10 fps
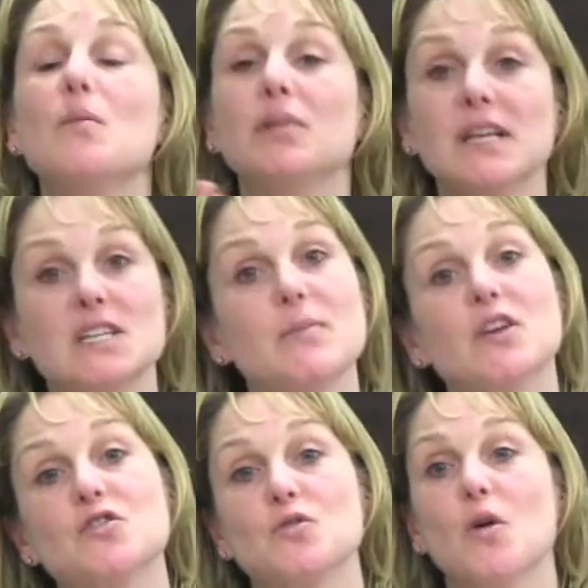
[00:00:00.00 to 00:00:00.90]
please
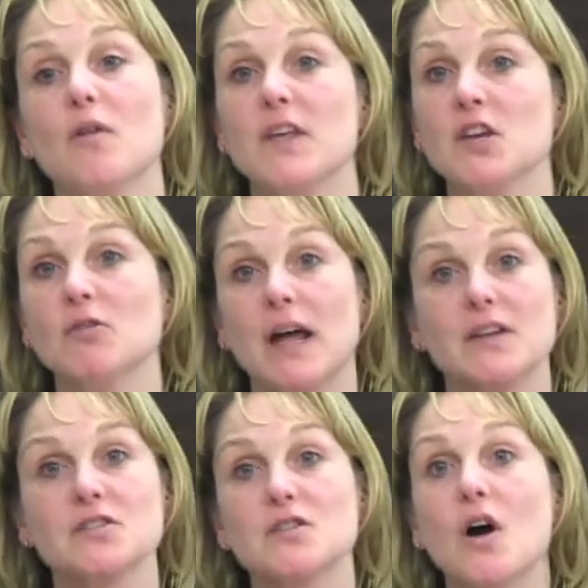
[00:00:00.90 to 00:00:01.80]
make sure that you let
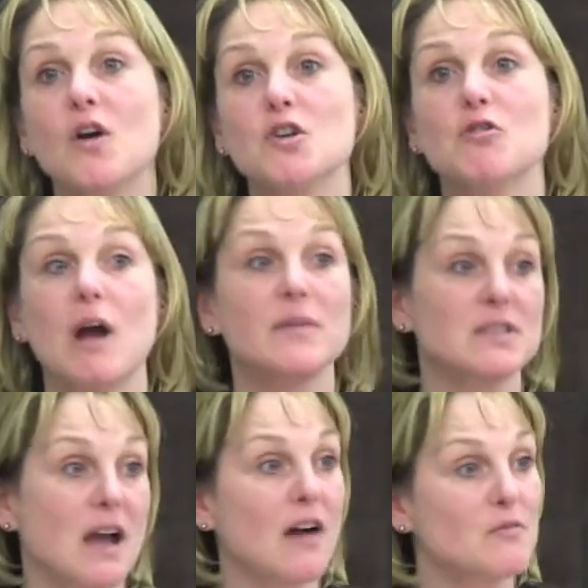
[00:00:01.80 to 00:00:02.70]
us know, you grab a
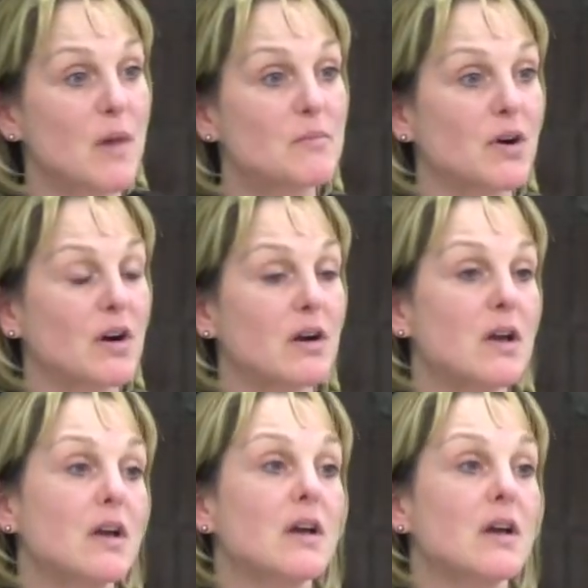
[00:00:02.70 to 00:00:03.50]
staff member,